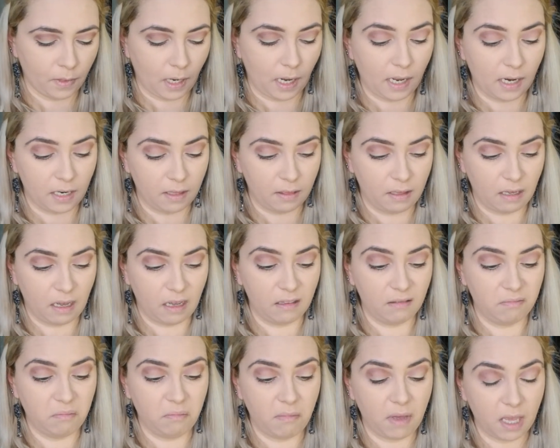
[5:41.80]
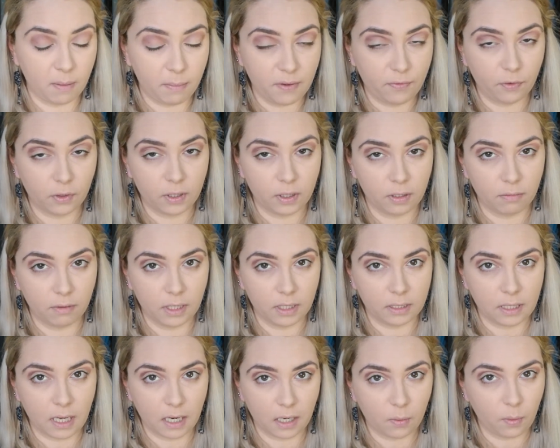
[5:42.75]
and at the end maybe for the really
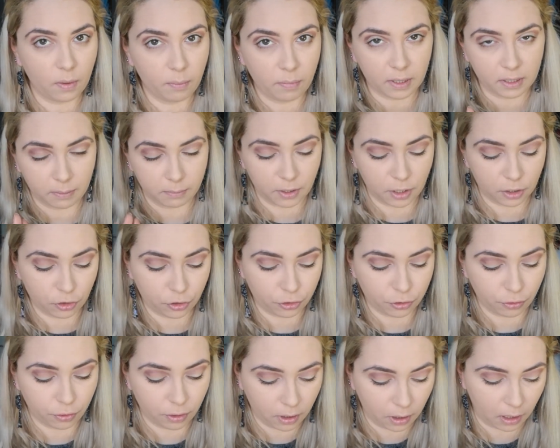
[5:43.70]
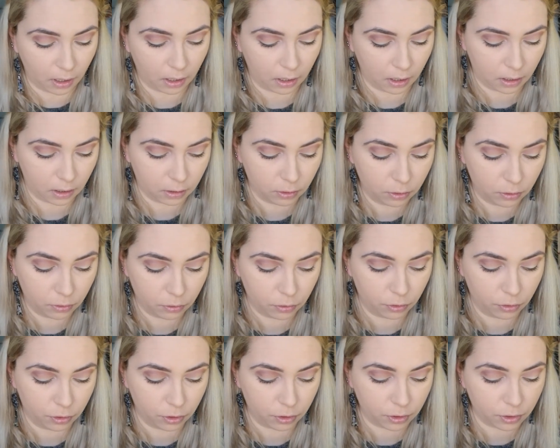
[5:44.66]
dark one, but I'm not sure, and
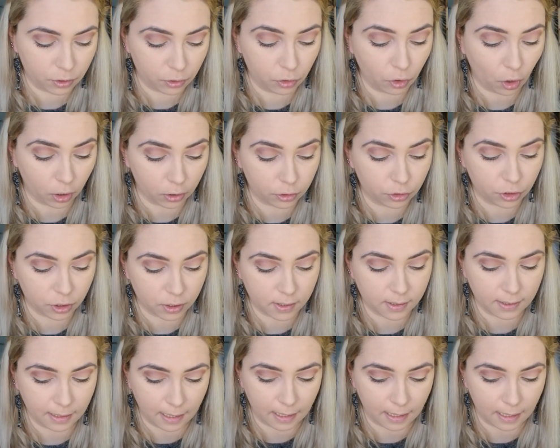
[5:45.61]
not just